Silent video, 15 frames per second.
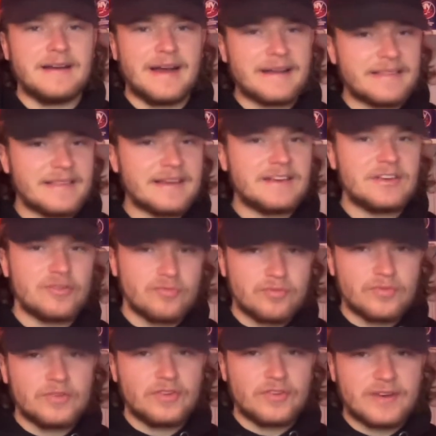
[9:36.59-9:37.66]
I think you're
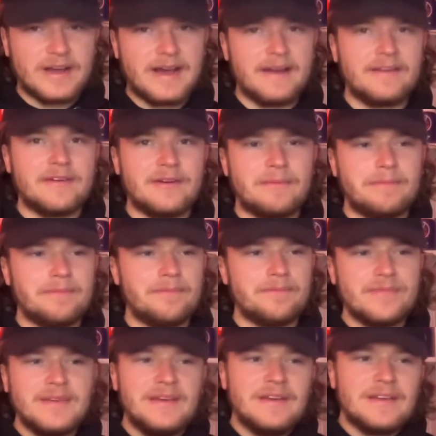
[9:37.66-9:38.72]

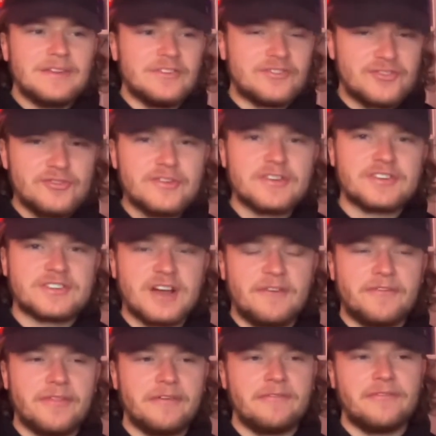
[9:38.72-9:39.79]
shooting
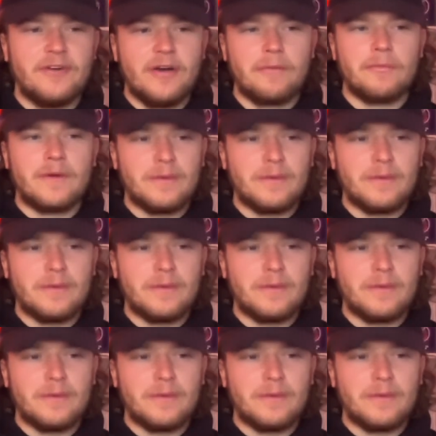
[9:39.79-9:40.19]
yourself in the foot